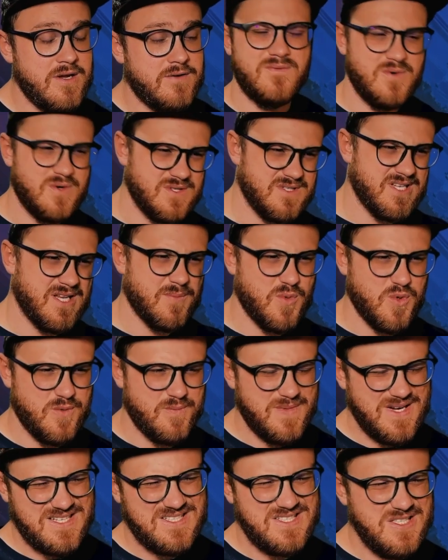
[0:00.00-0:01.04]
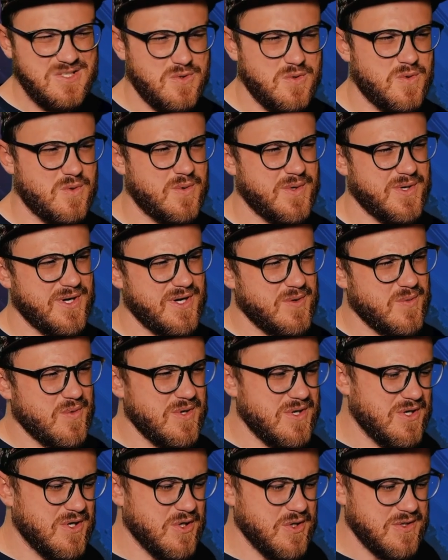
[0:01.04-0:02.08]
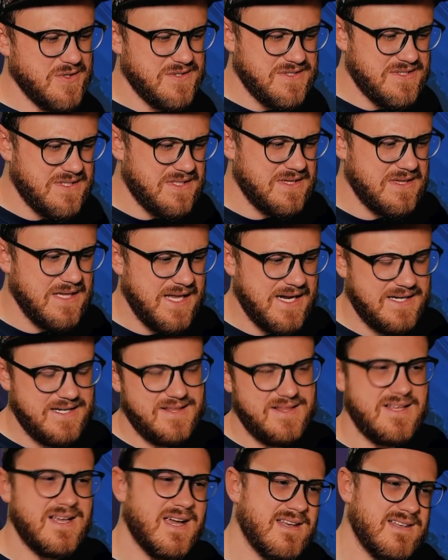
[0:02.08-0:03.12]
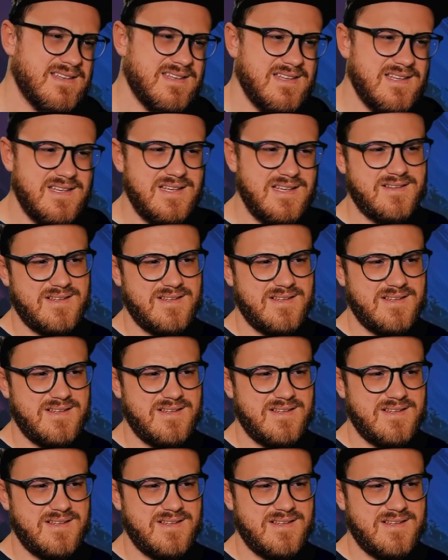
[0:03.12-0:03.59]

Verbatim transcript: For example, in my SQL query, we could select the ID,